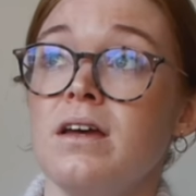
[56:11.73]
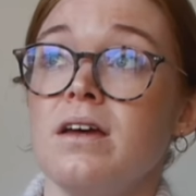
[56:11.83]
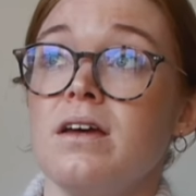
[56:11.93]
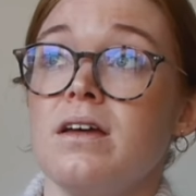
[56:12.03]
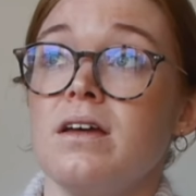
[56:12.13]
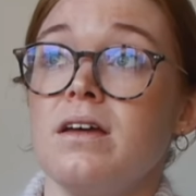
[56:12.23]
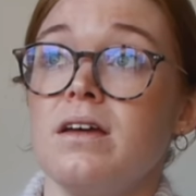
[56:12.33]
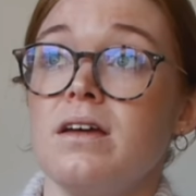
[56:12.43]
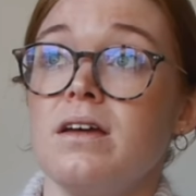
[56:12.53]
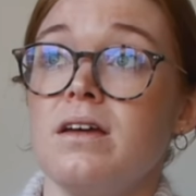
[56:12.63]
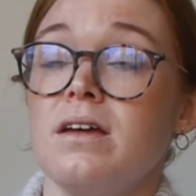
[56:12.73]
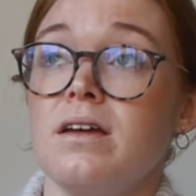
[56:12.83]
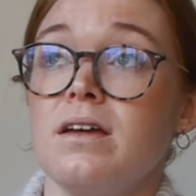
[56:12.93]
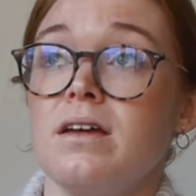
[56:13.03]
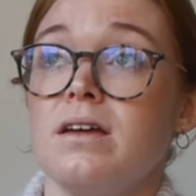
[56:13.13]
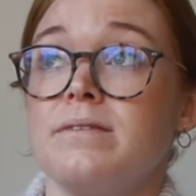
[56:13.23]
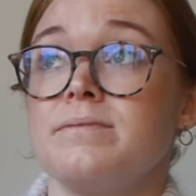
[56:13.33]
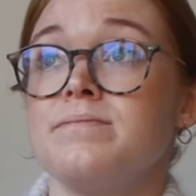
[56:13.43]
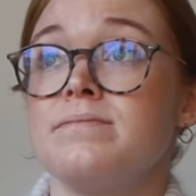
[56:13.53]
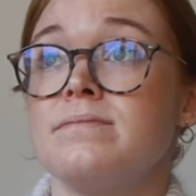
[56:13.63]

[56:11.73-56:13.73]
(no one is talking)